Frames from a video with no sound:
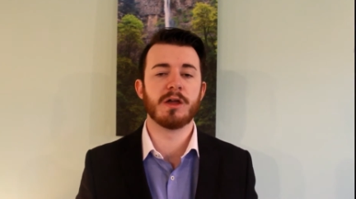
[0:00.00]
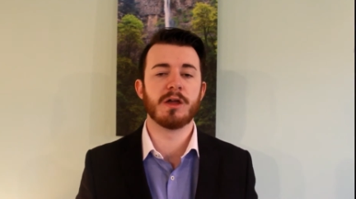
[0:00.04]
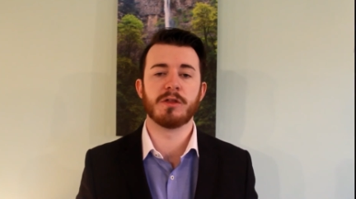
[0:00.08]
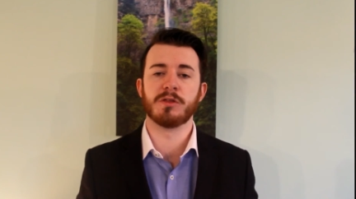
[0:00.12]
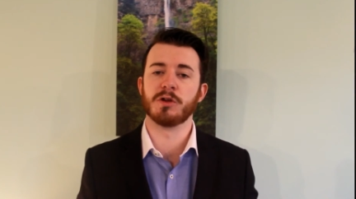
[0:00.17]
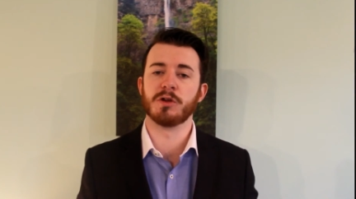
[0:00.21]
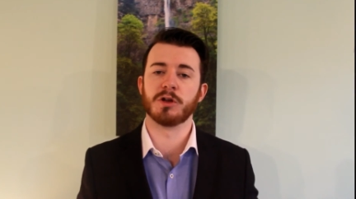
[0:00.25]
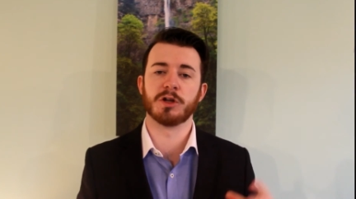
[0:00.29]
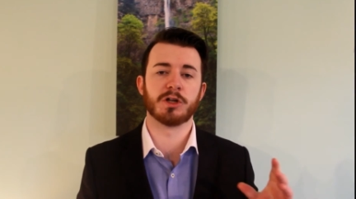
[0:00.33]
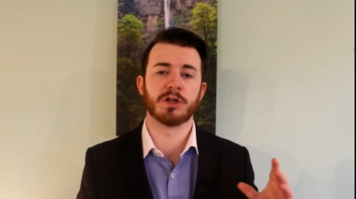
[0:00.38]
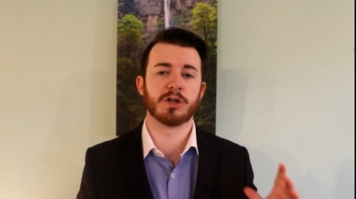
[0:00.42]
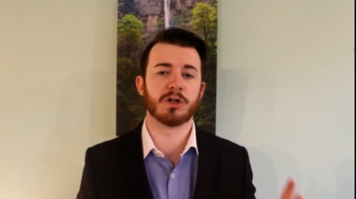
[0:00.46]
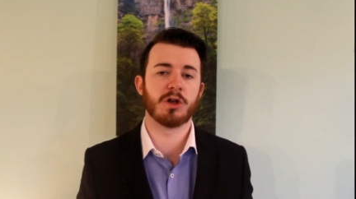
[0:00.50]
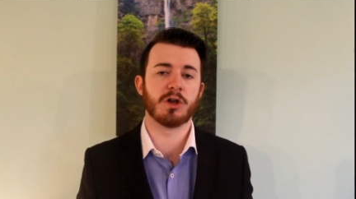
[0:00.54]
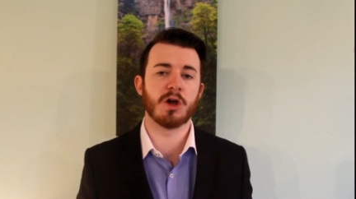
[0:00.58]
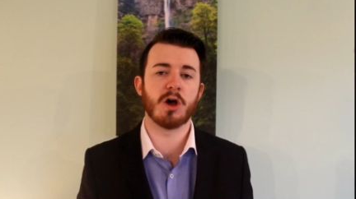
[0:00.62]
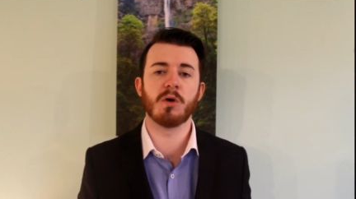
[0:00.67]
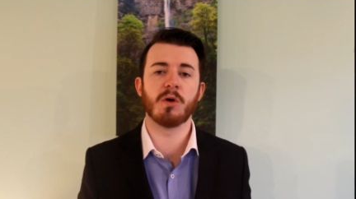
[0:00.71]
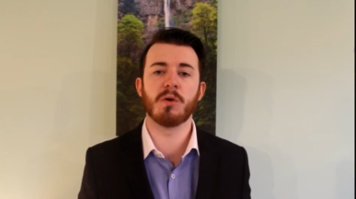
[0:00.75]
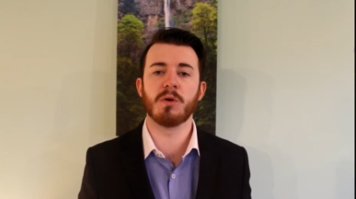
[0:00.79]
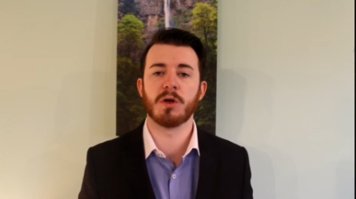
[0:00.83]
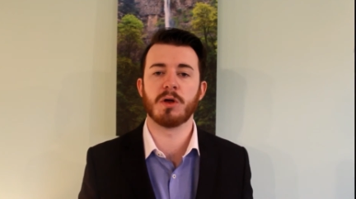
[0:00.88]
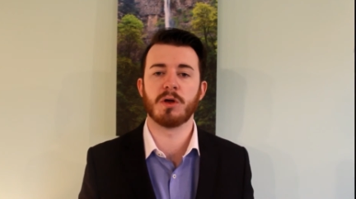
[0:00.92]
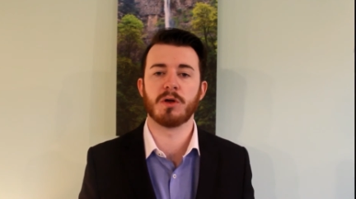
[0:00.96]
They're going to
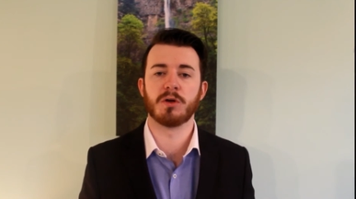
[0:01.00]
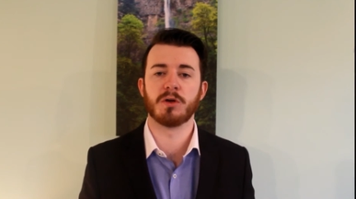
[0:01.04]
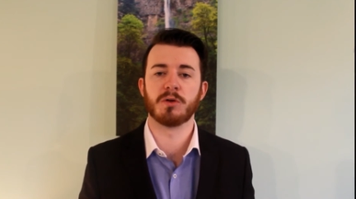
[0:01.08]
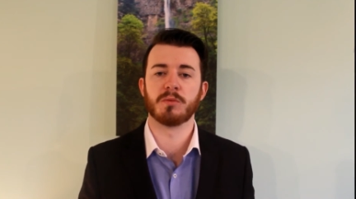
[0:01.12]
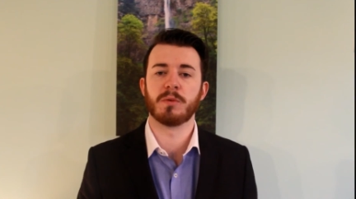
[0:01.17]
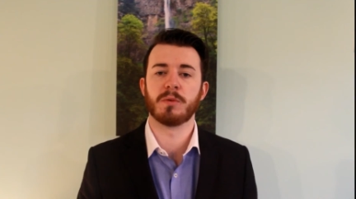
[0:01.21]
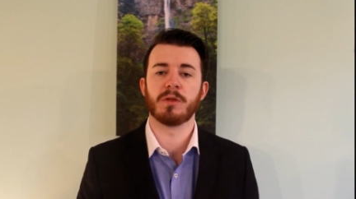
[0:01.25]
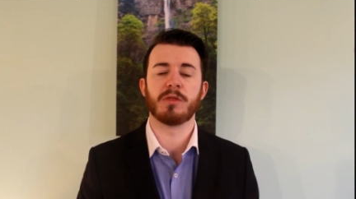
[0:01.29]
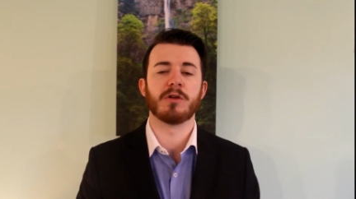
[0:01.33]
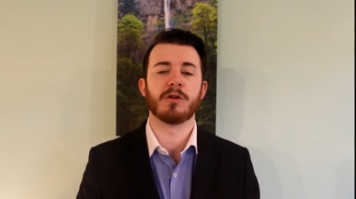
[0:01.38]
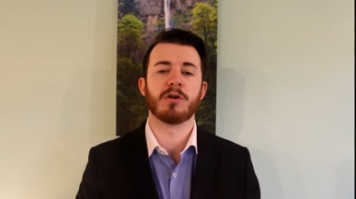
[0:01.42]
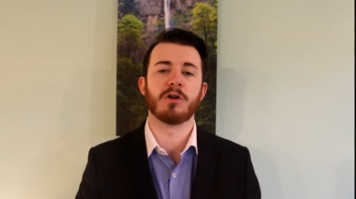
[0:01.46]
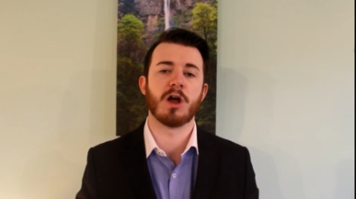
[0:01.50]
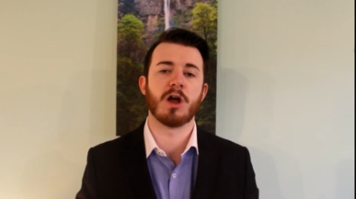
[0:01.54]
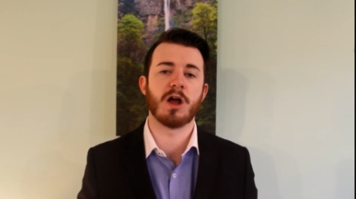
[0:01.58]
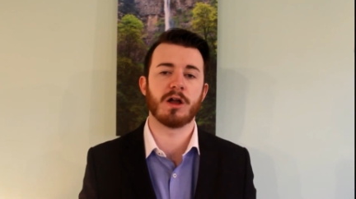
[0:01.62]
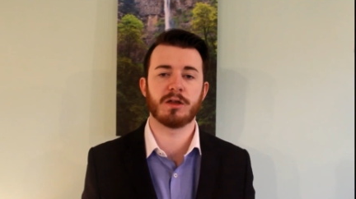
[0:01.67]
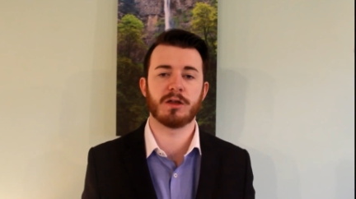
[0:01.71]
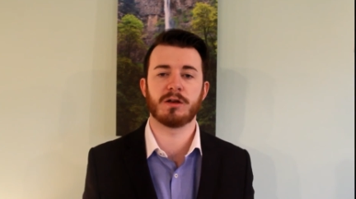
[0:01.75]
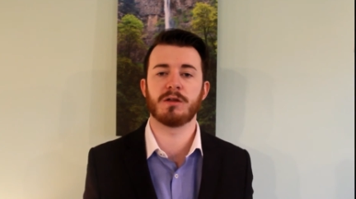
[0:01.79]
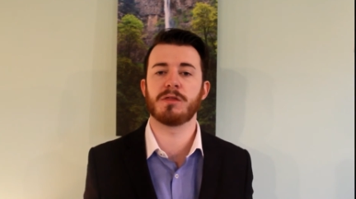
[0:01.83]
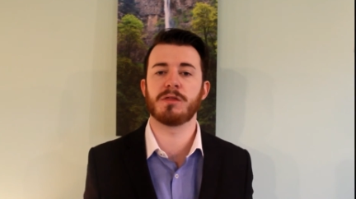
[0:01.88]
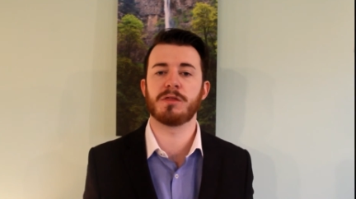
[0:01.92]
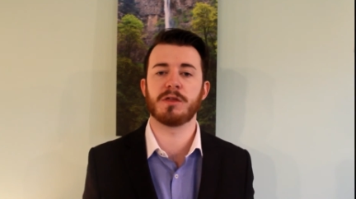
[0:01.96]
go home. They're not
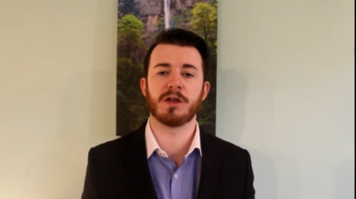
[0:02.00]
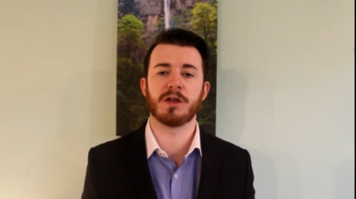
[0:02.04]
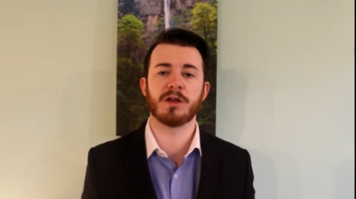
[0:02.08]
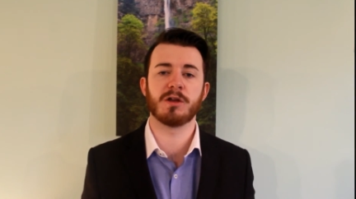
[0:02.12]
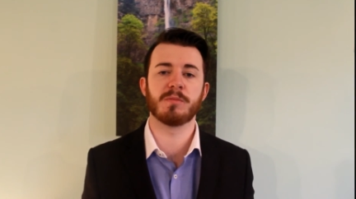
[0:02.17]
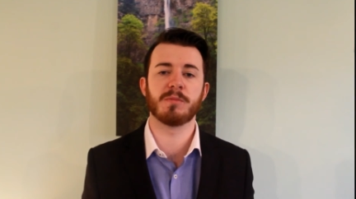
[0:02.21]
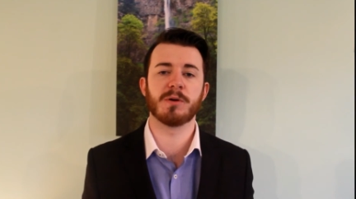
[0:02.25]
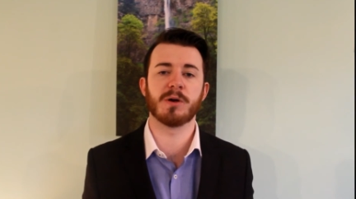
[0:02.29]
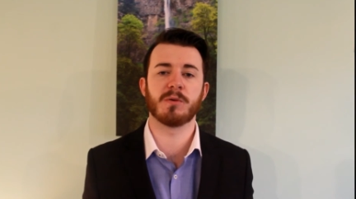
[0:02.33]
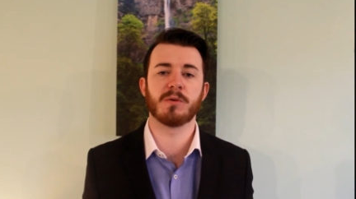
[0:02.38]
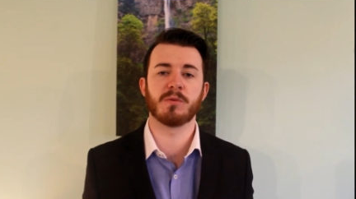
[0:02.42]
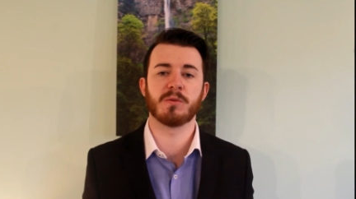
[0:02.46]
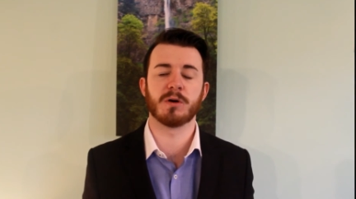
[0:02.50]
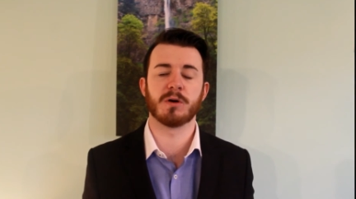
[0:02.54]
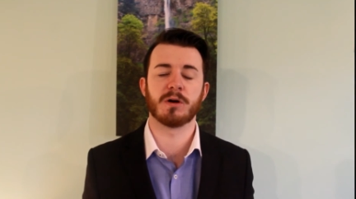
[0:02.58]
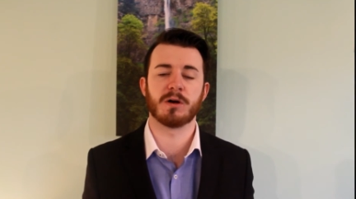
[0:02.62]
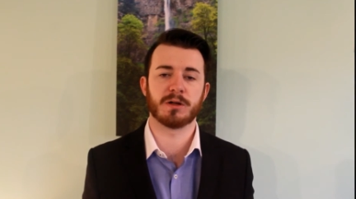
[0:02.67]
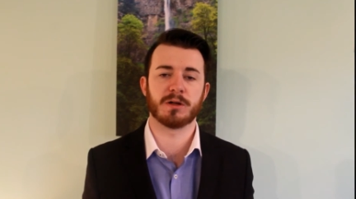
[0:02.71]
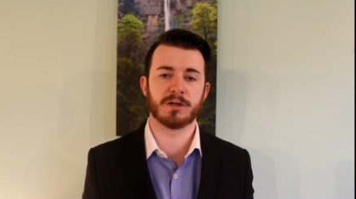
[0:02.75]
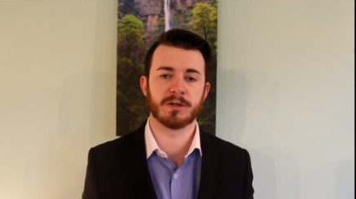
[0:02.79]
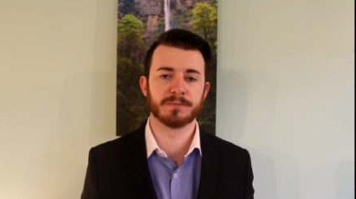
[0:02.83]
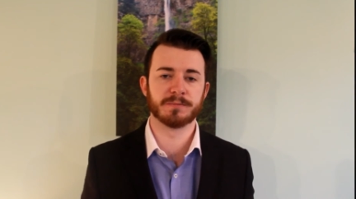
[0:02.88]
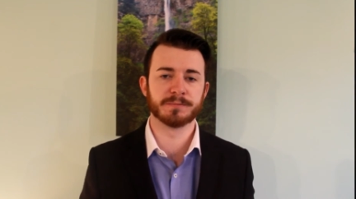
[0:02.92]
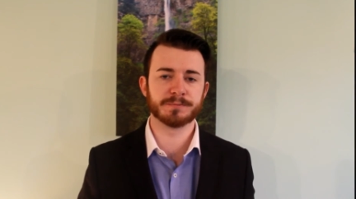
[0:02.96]
going to think about
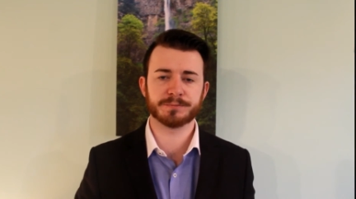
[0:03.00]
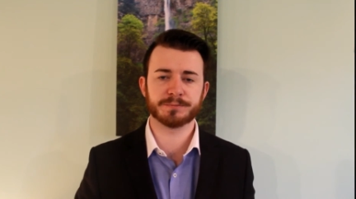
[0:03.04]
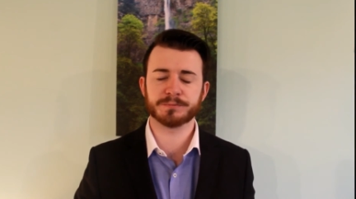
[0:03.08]
work.